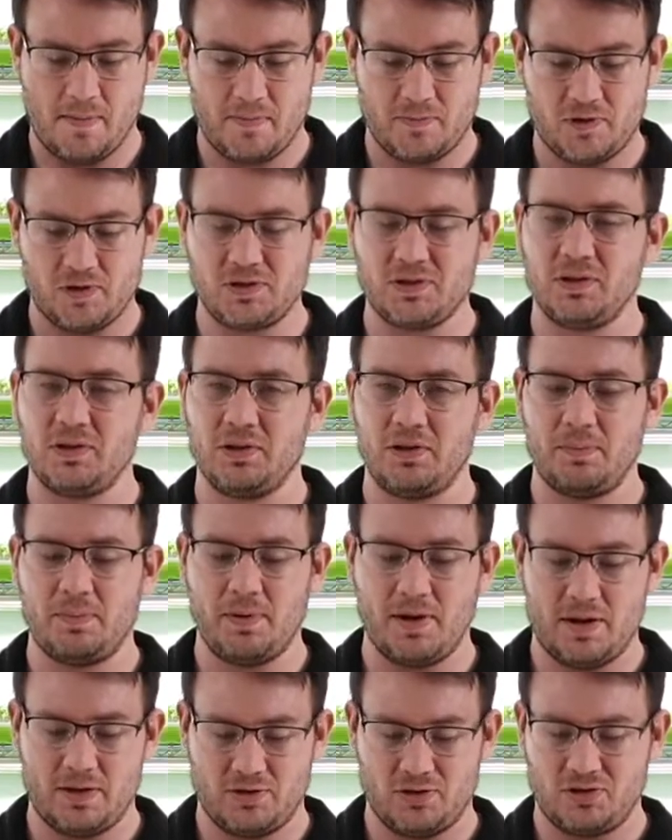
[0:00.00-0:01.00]
just a little
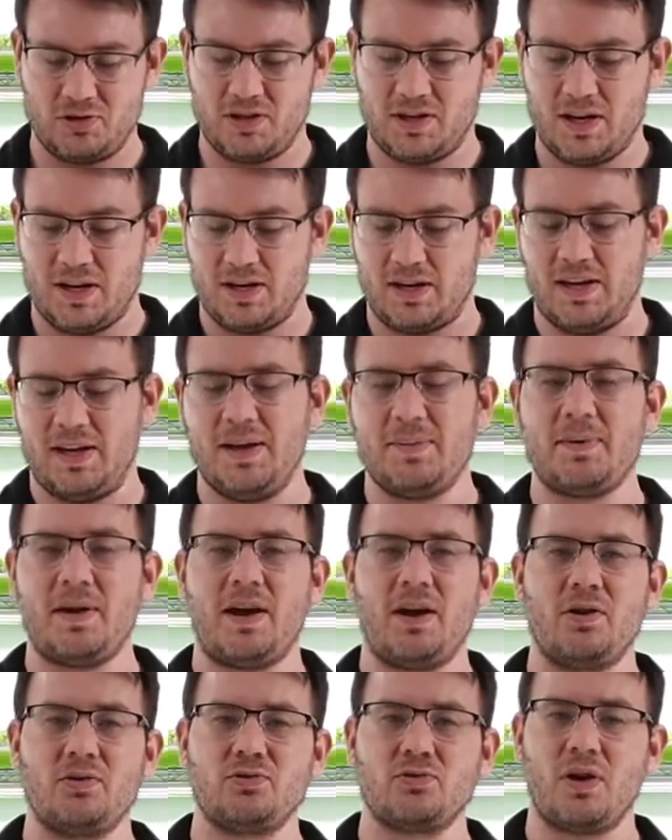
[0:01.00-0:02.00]
bit, just to kind of keep it
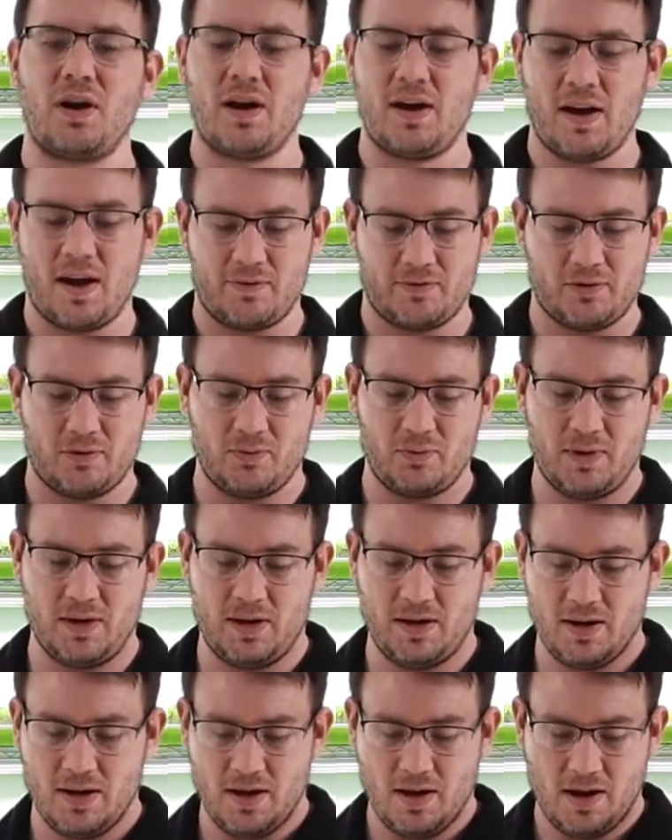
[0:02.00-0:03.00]
air dry after
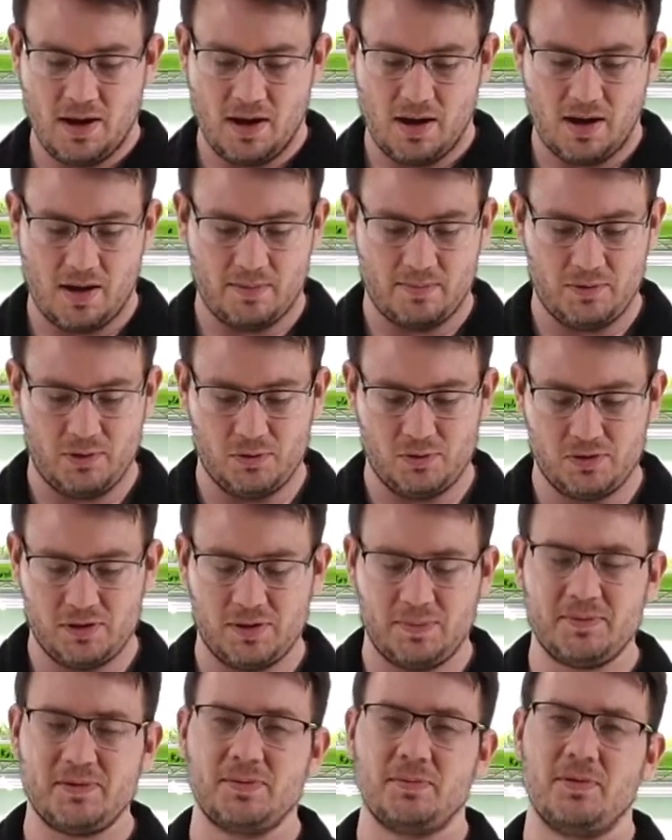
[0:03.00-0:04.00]
we loosened
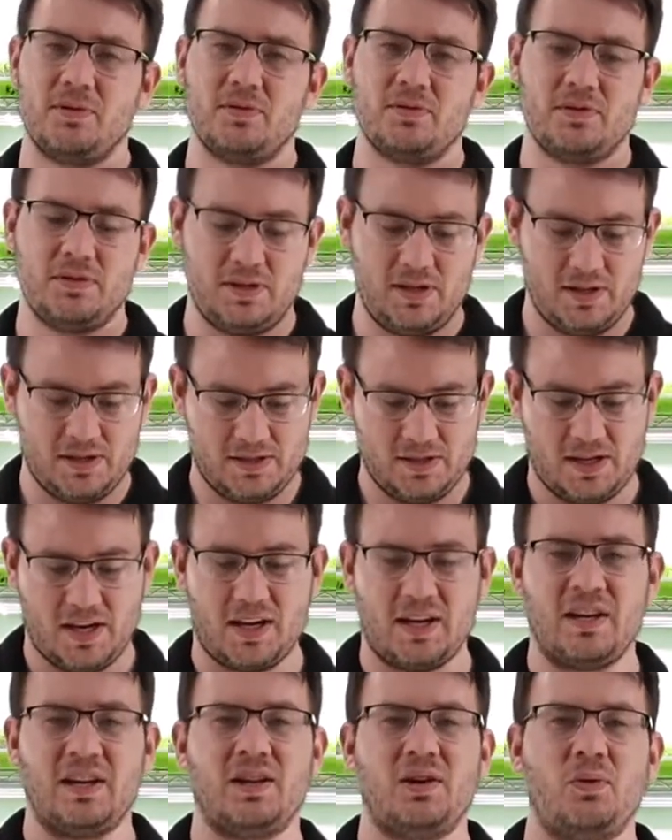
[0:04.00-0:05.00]
up some of those seeds and
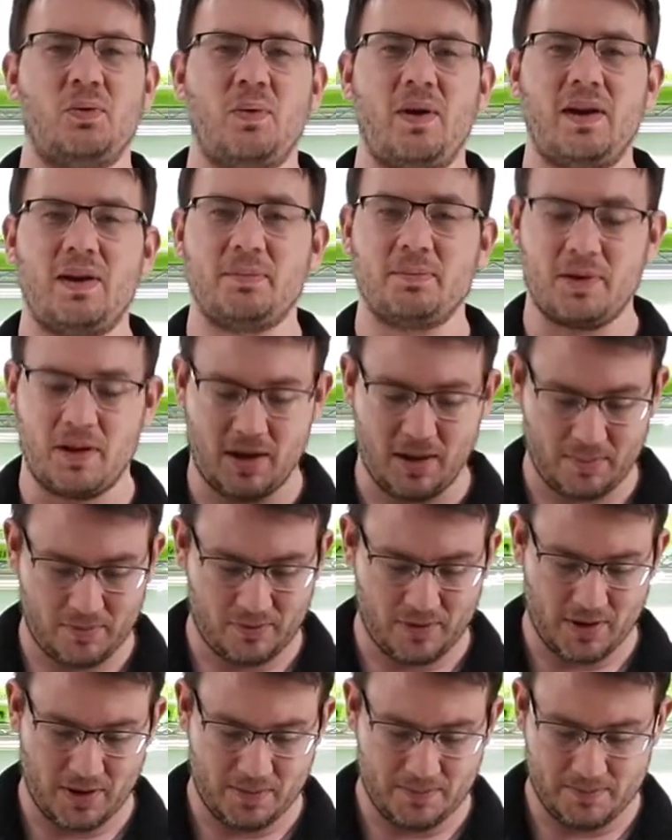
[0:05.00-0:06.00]
got it a little white up
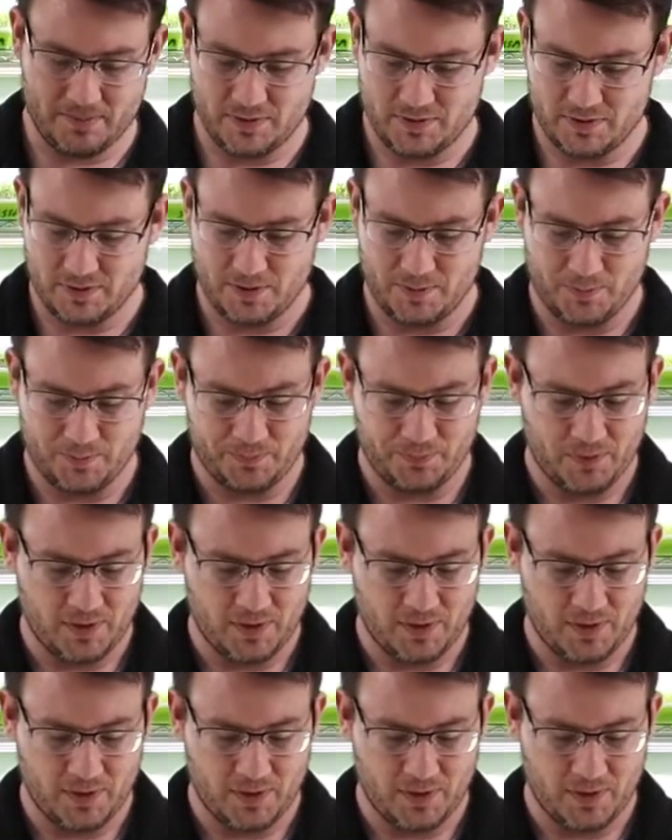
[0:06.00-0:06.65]
top, right? So